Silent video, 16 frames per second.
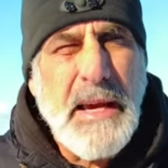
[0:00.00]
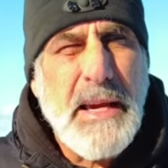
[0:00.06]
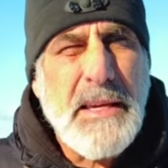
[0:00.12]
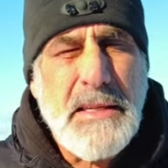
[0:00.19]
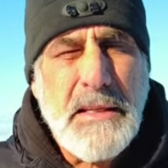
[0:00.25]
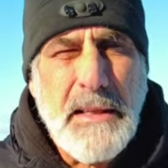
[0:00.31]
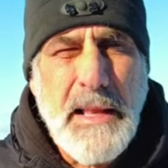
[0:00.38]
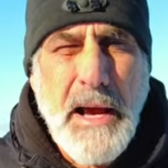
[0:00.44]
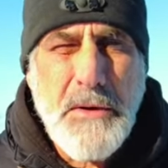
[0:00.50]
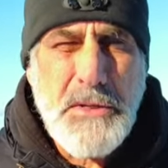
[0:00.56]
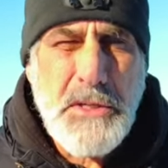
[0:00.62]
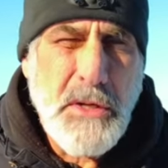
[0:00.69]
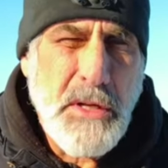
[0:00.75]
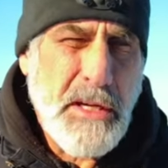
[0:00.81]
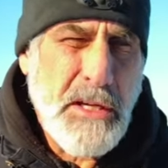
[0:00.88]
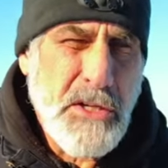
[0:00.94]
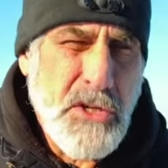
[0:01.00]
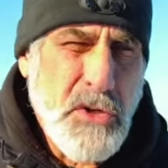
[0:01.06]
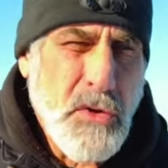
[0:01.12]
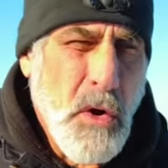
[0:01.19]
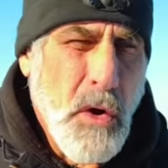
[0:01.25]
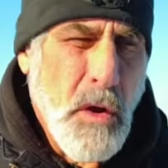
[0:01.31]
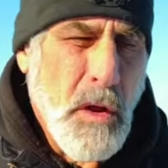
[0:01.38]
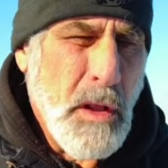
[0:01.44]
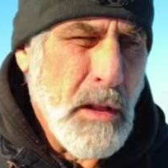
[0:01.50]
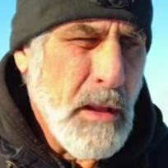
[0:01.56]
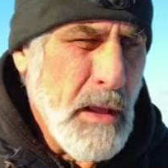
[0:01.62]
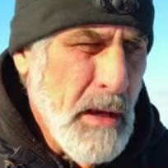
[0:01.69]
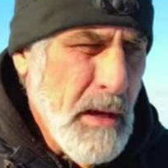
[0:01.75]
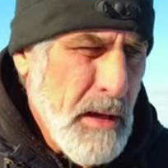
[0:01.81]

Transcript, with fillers: is it allows you to